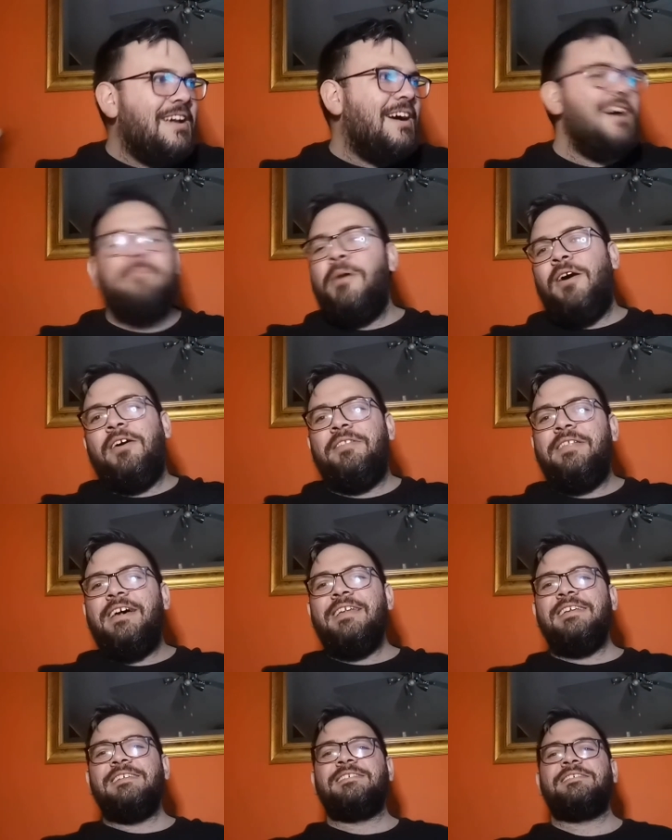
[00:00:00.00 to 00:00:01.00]
Come on,
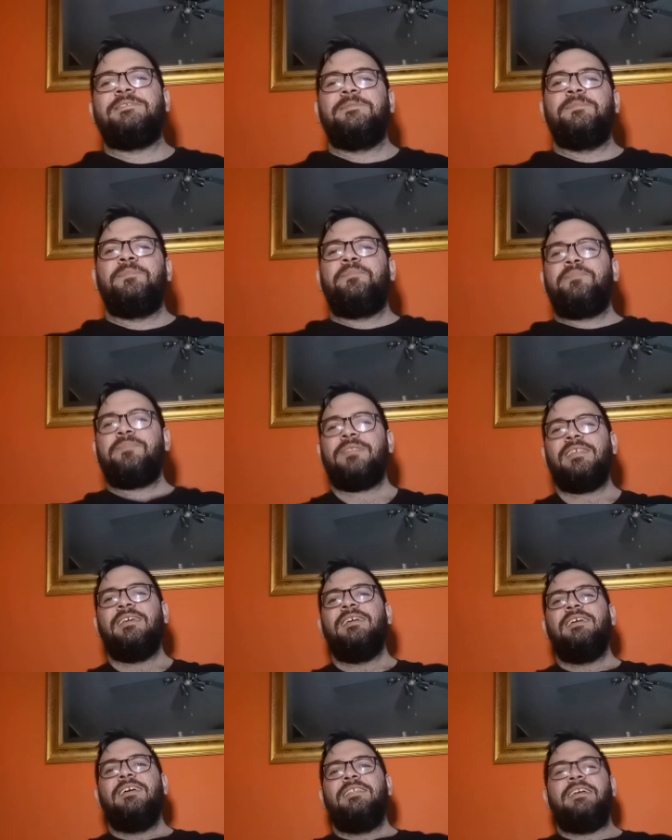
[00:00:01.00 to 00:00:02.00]
that is
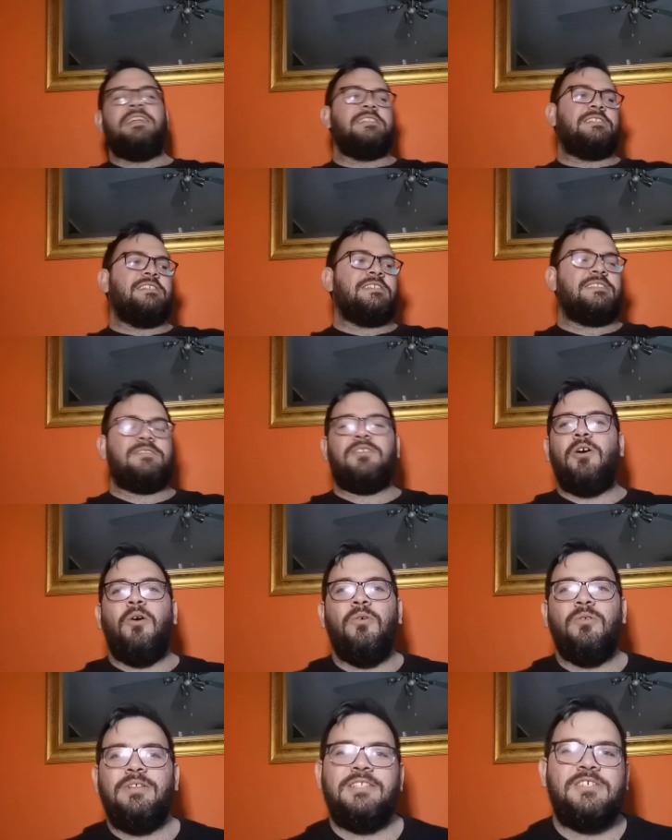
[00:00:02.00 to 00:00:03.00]
just
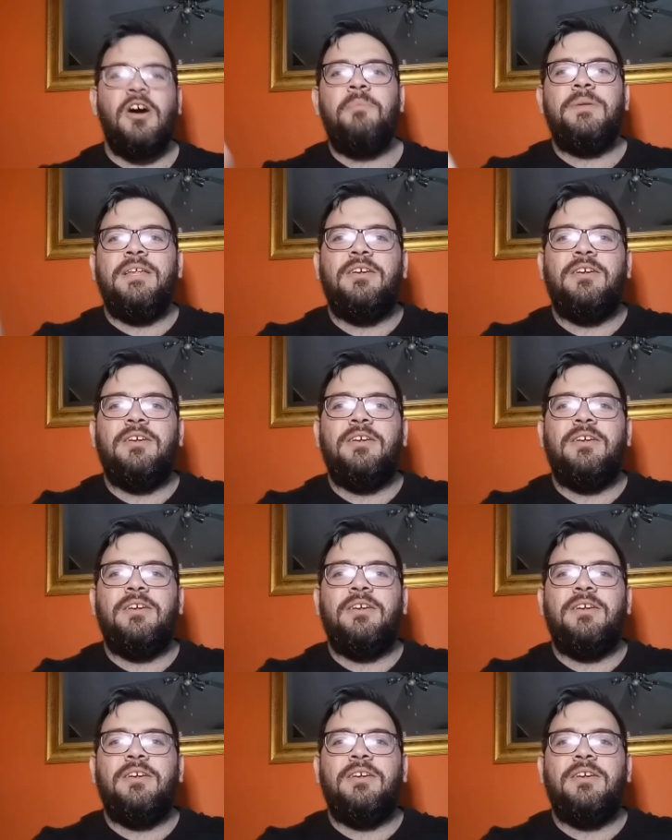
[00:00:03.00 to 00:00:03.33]
gold. It's comedy